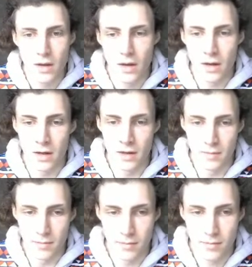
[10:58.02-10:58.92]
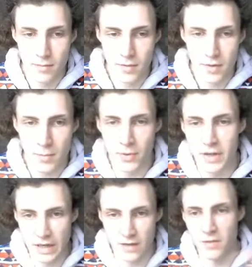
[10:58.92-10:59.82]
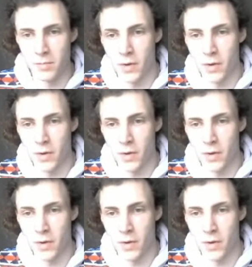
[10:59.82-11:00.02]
The pre-test and